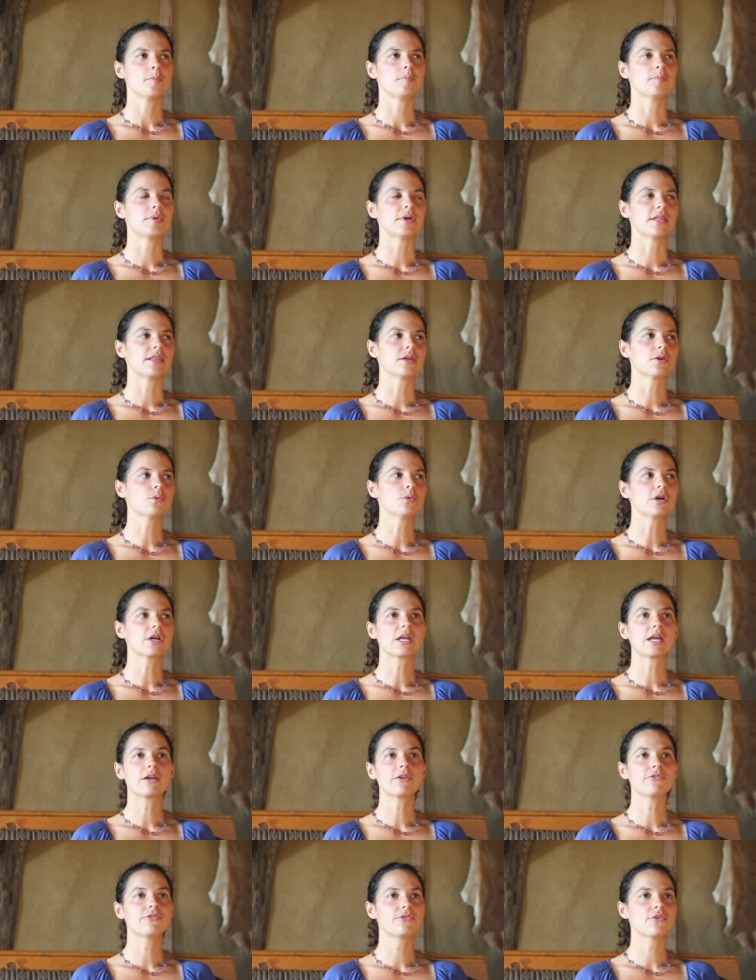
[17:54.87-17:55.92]
But they're
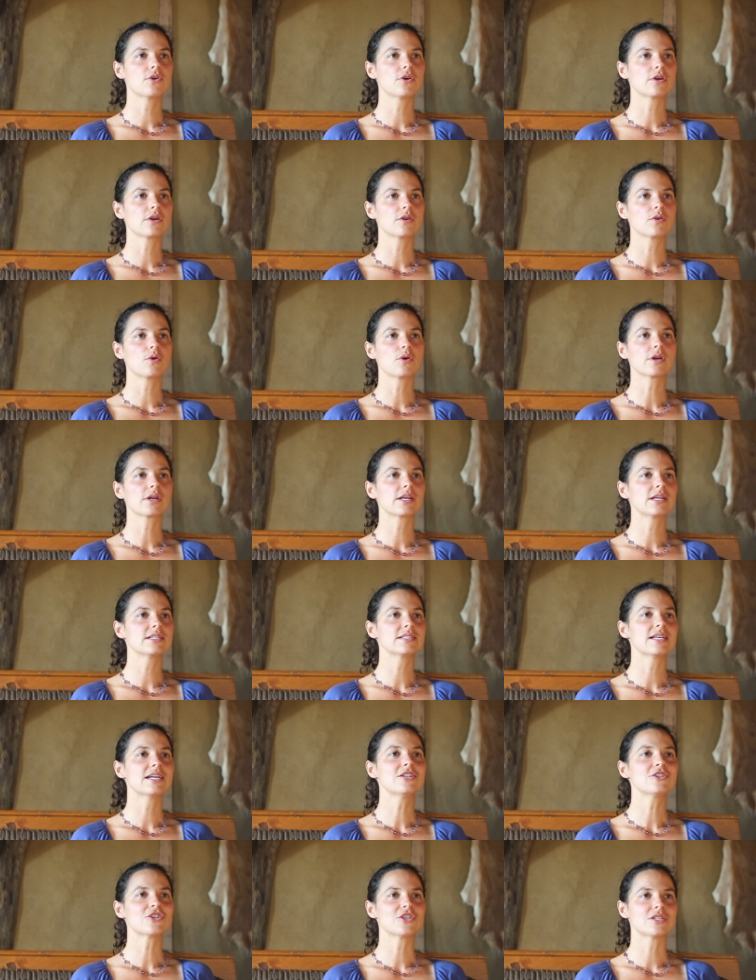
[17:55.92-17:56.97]
working for
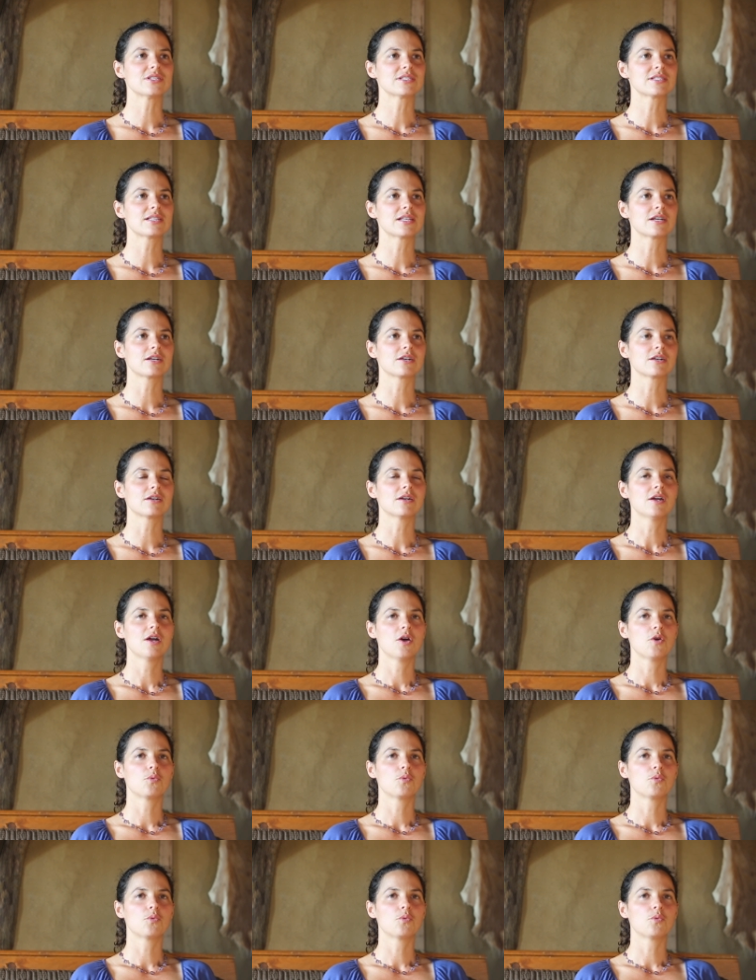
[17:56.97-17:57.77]
organizations that are